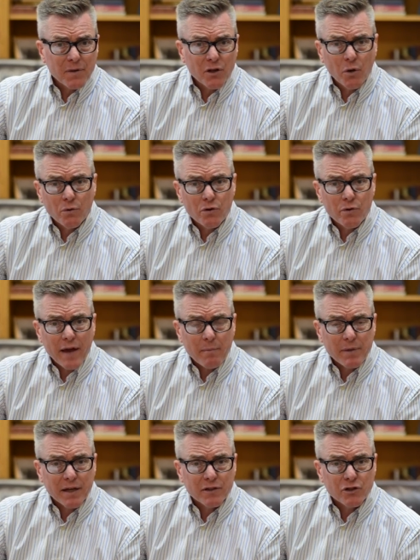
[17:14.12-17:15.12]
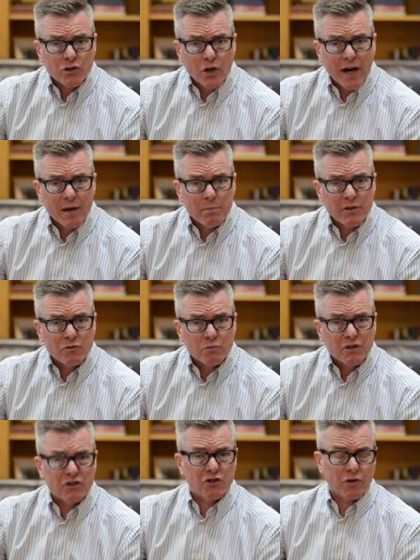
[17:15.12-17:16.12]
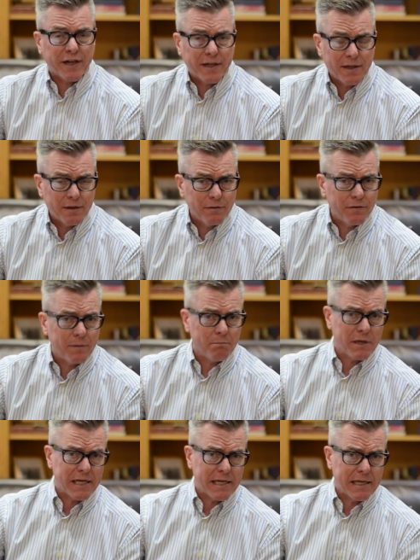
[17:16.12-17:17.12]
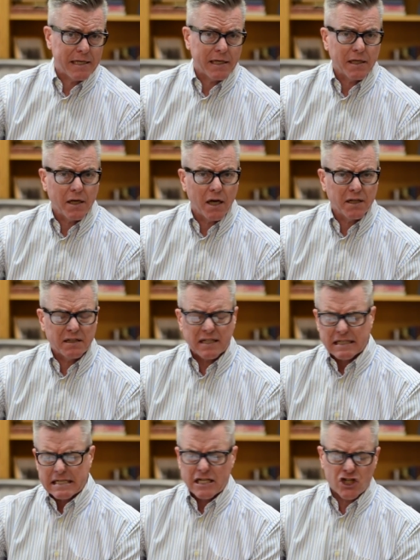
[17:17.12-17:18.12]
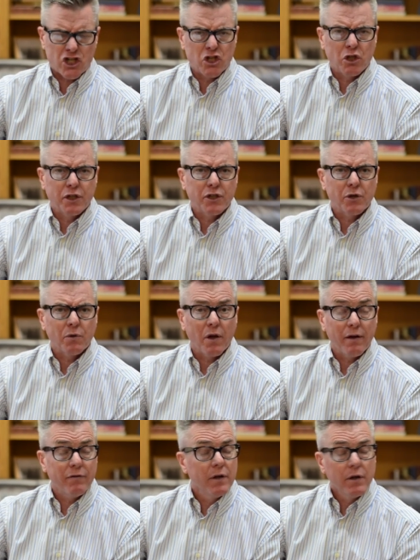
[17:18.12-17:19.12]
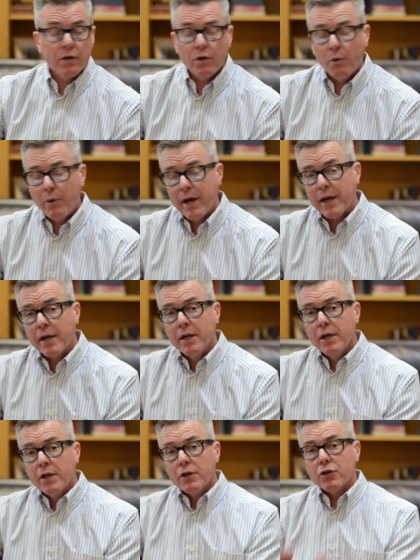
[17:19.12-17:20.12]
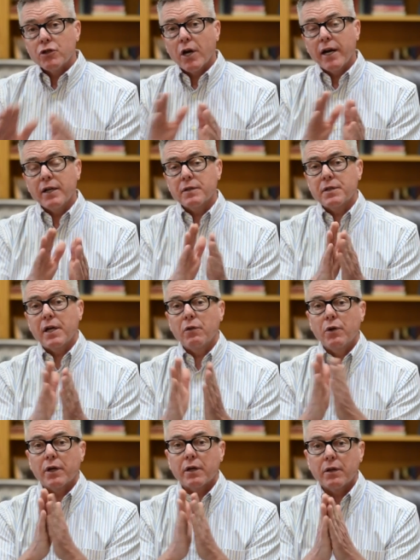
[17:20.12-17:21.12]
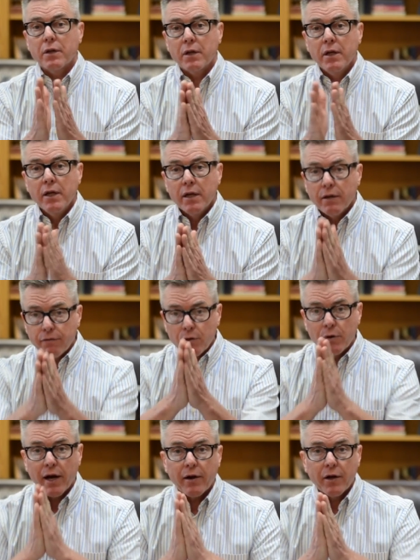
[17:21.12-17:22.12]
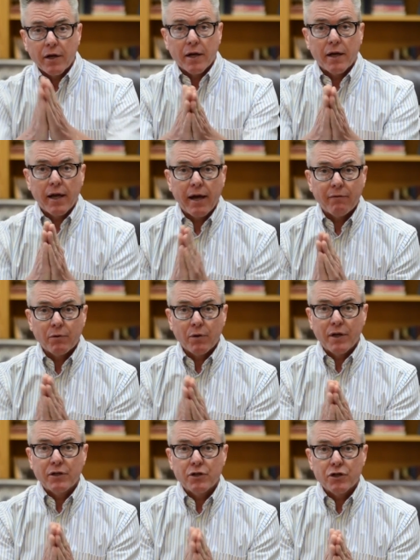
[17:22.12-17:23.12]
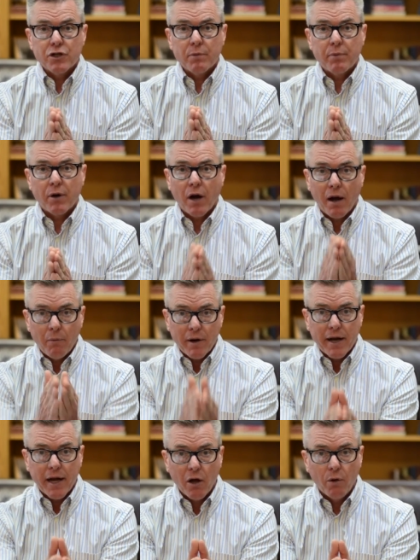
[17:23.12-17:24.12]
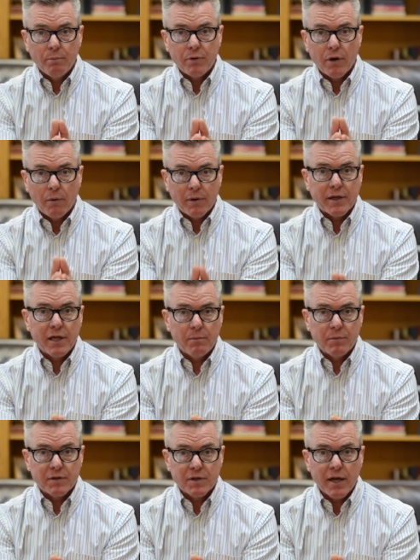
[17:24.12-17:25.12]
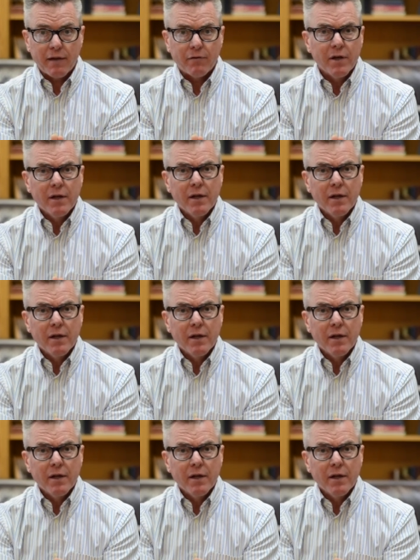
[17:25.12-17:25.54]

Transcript: You don't do that because you're trying to be restrictive and mean and unconditional in your love. No way. You're trying to say, look, if you and I are going to have relationship here, I want to help you. I want to keep you safe.